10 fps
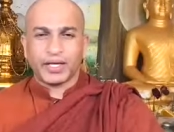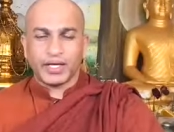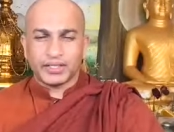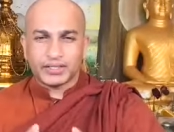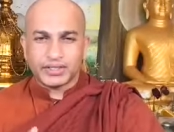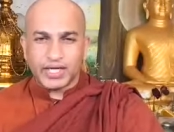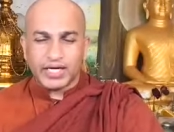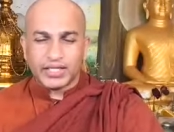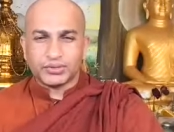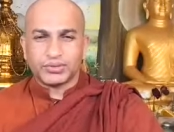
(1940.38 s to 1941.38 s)
And
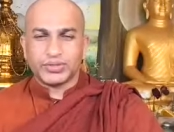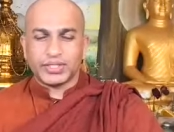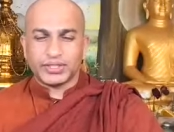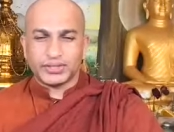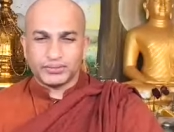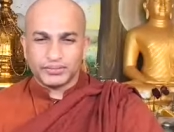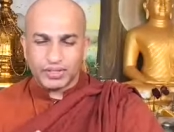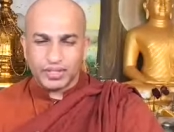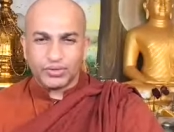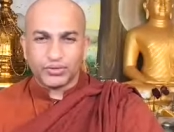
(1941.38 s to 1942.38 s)
start to do it
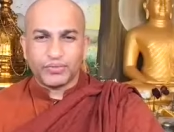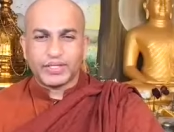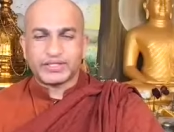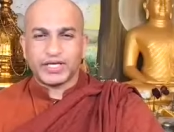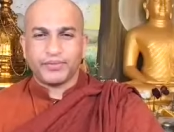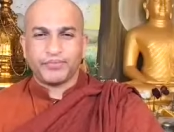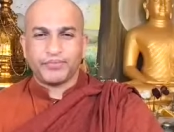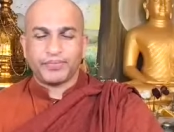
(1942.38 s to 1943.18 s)
and you will see.